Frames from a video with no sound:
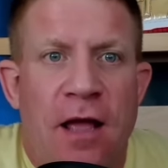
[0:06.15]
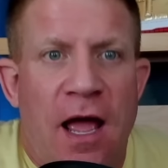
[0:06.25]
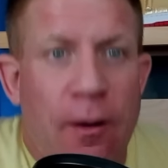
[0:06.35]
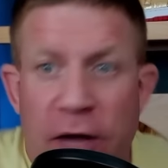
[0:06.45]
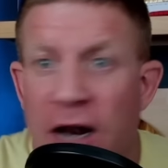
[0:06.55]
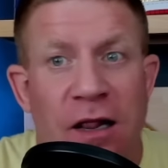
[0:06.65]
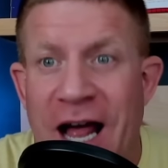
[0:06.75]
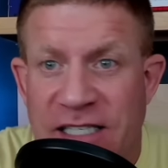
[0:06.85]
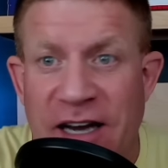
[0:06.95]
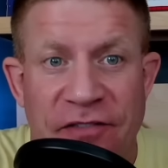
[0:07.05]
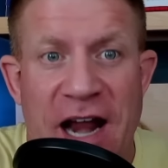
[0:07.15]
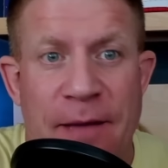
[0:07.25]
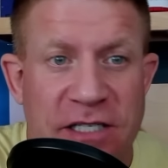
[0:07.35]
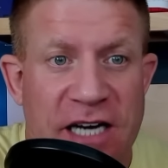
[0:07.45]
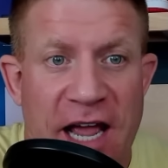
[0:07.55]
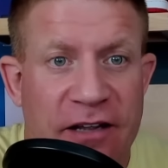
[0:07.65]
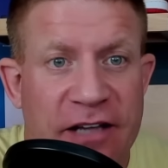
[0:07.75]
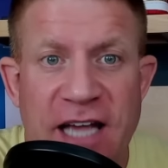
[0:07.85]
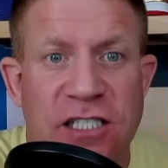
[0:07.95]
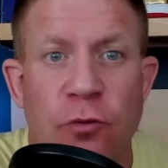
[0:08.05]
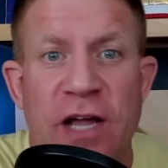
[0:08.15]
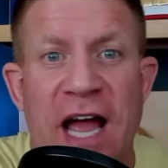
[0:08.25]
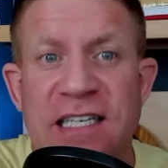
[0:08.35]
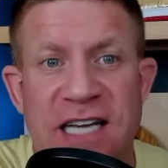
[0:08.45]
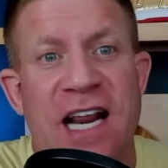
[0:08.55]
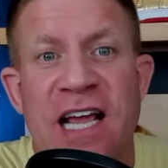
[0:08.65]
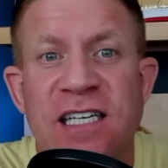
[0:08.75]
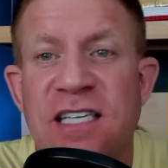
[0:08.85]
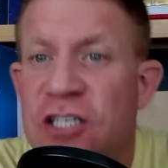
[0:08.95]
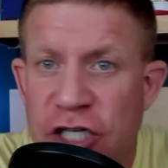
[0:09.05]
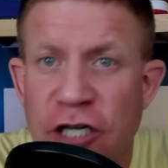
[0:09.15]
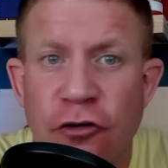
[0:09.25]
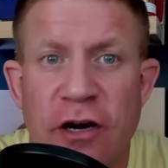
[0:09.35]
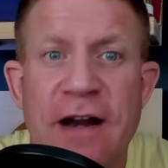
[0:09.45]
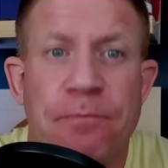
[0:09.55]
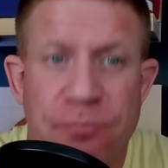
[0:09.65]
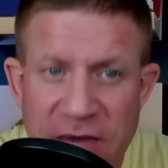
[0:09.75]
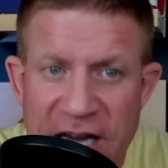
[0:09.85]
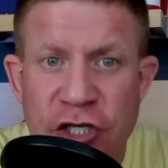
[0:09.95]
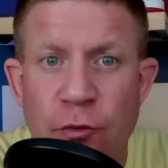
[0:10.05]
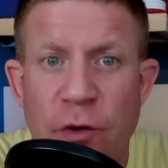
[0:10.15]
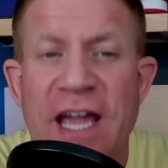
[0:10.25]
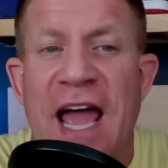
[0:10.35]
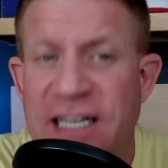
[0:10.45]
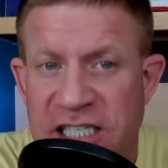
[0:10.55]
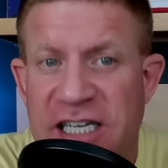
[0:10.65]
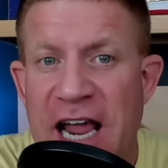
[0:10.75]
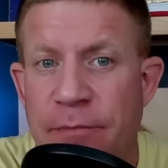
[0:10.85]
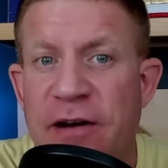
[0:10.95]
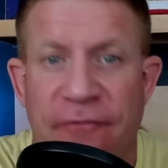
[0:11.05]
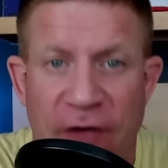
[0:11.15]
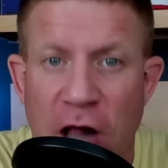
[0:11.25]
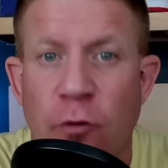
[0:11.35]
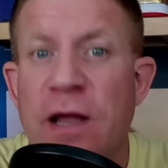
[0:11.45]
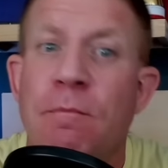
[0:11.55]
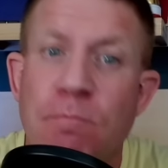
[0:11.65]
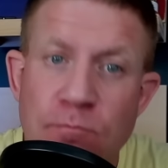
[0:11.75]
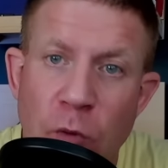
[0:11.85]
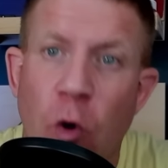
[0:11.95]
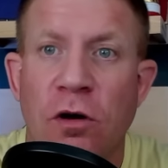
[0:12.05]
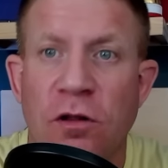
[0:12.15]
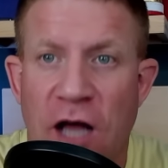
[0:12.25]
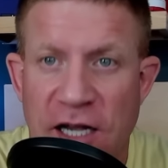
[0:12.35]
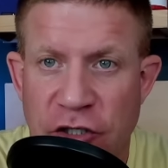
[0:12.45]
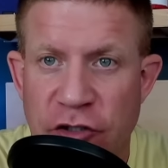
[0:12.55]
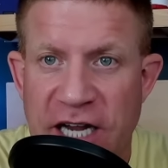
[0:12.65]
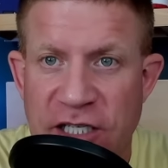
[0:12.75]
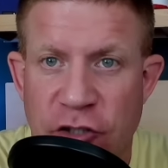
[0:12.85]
And we got a lot of stuff that happened today, okay? So we got Diddy's children issuing a statement following more lawsuits against the